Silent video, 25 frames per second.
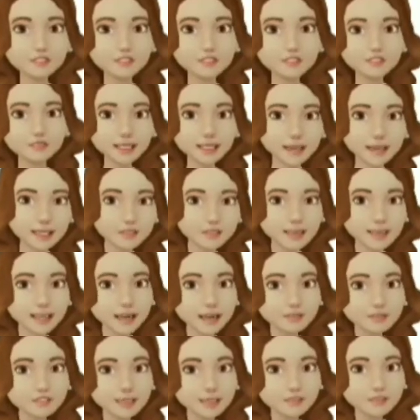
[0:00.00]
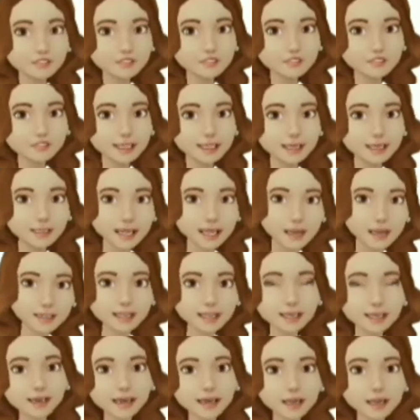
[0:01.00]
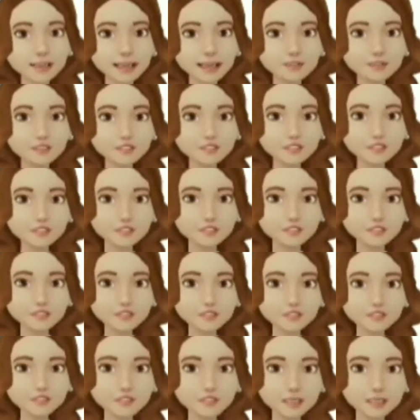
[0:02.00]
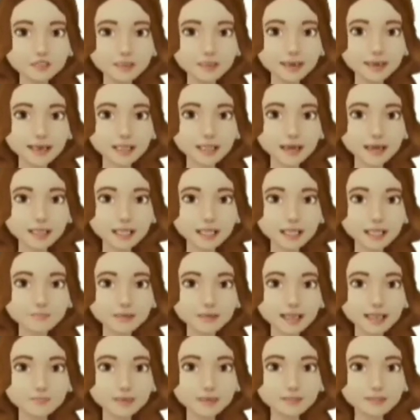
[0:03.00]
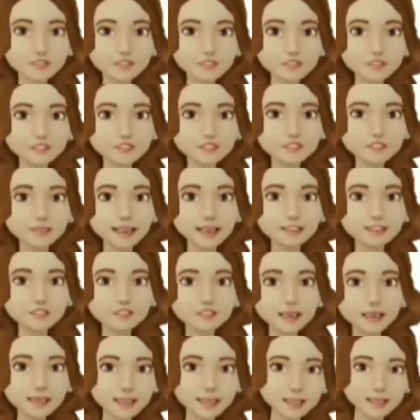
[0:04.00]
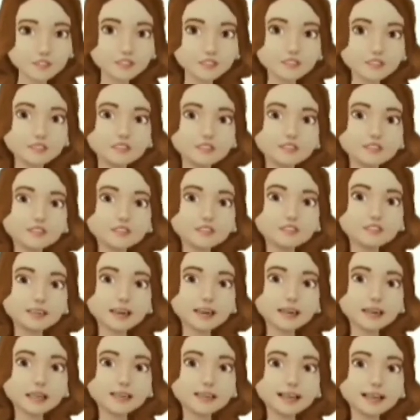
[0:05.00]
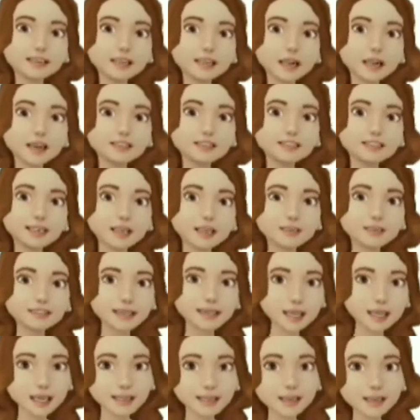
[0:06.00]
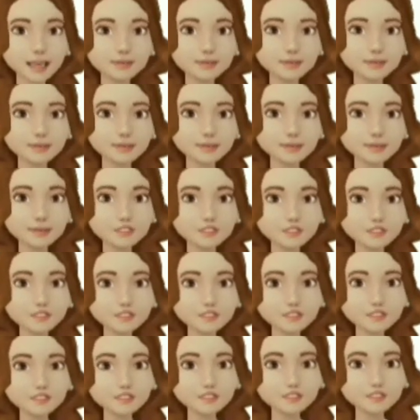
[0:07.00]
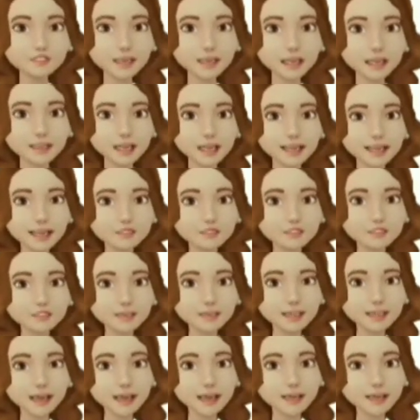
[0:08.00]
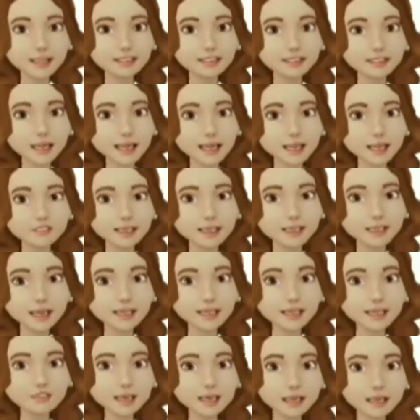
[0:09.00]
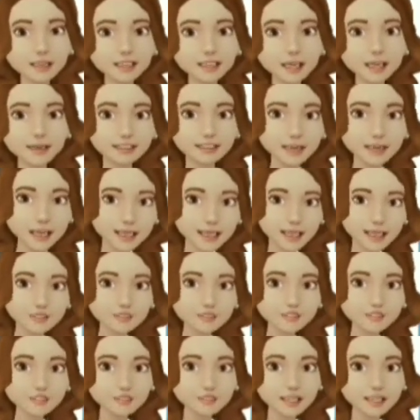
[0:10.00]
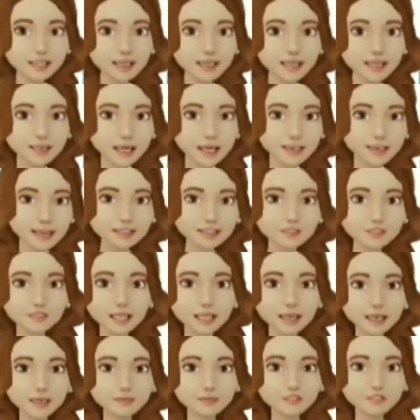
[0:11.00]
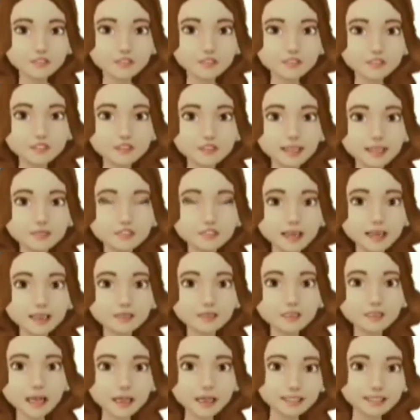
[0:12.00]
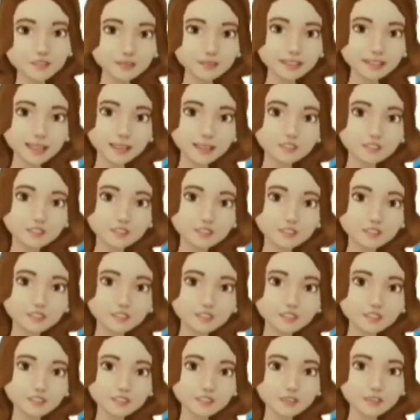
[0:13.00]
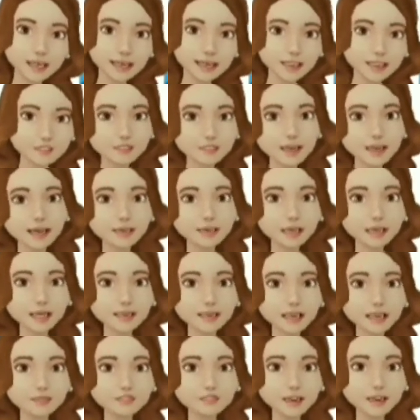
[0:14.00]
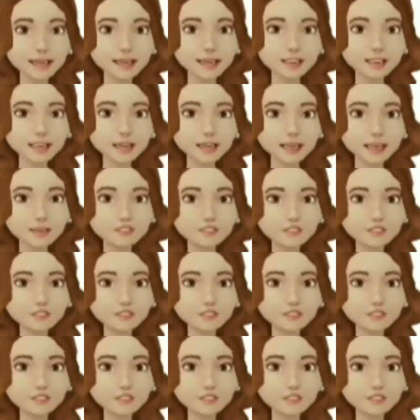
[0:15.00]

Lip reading: Whoa, check out the snow forecast. And just release the talk button when you're done talking. If your friend is unavailable, you'll see this screen. Oh well, let's try another friend. Tap OK. Then tap the yellow back button.